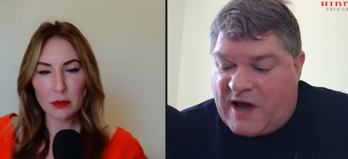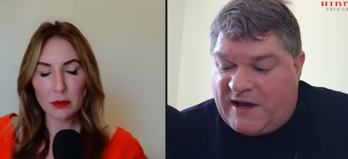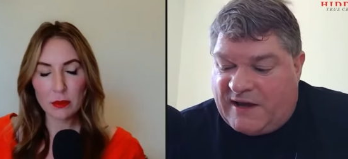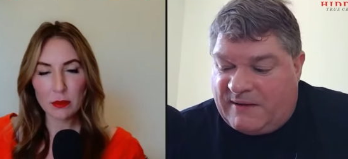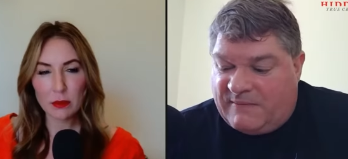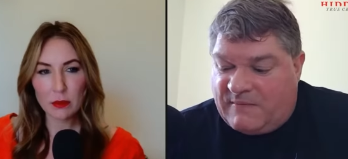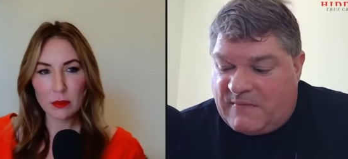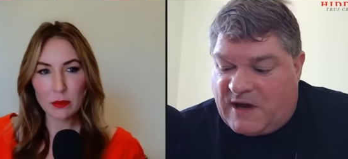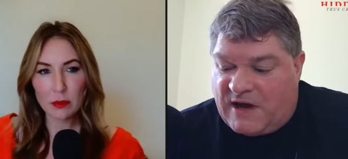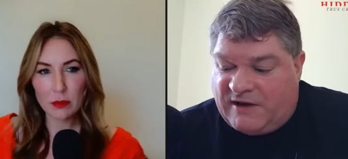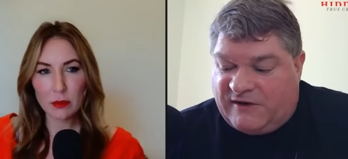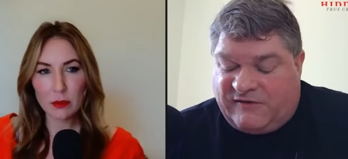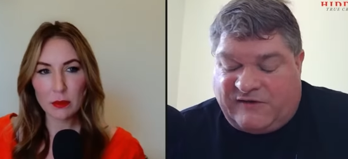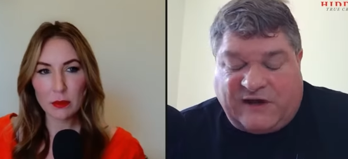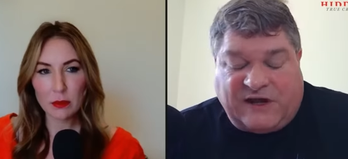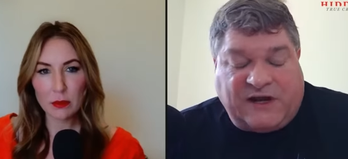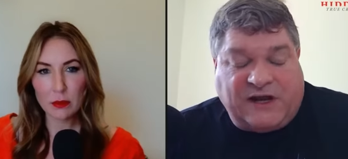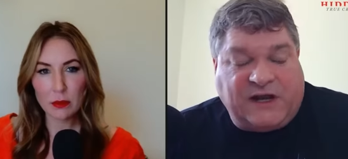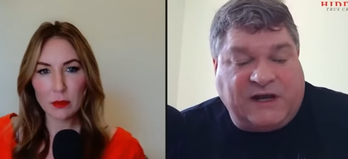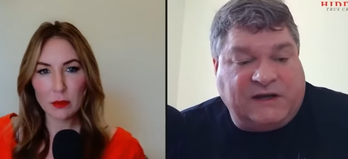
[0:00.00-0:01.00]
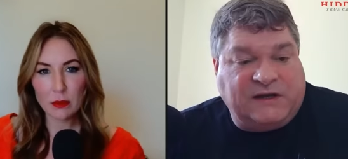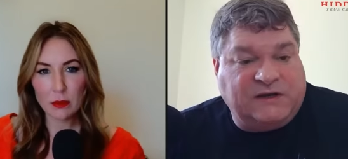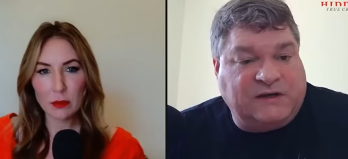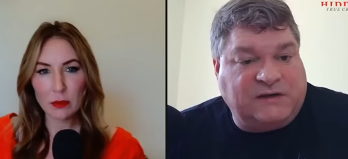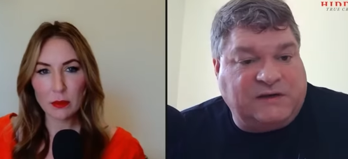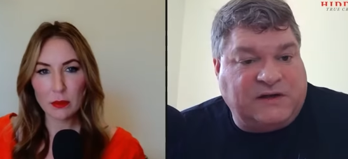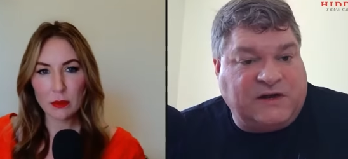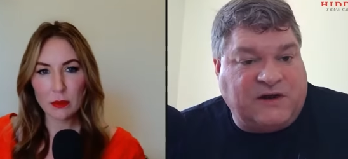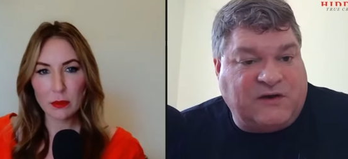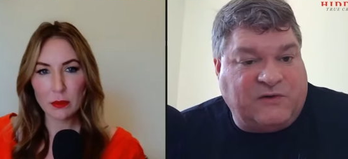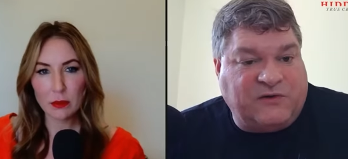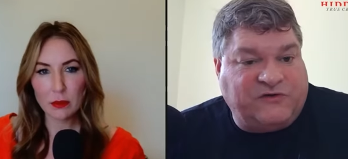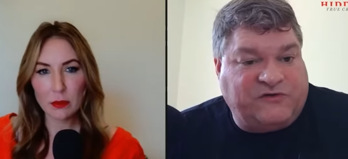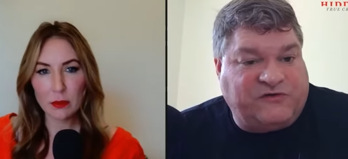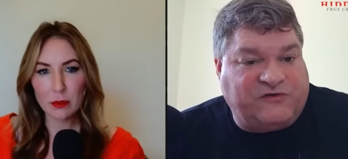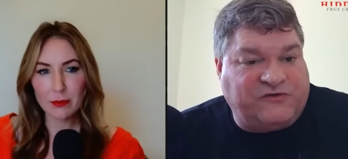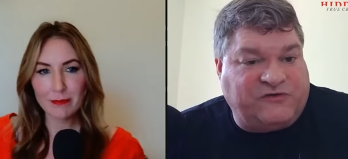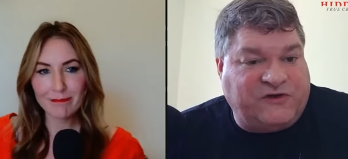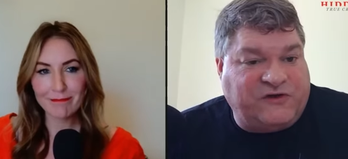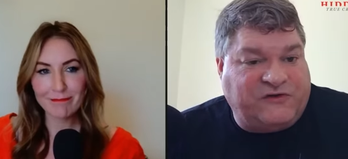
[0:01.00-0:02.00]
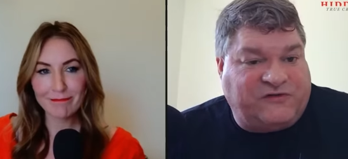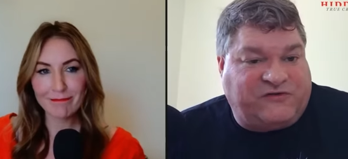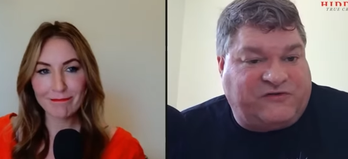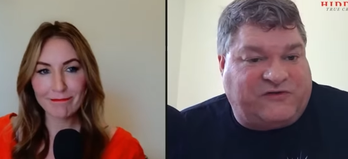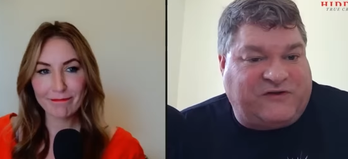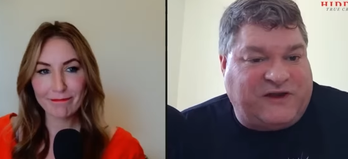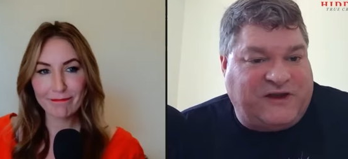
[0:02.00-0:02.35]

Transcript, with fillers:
Speaker 1: I I did it. You know, it's it's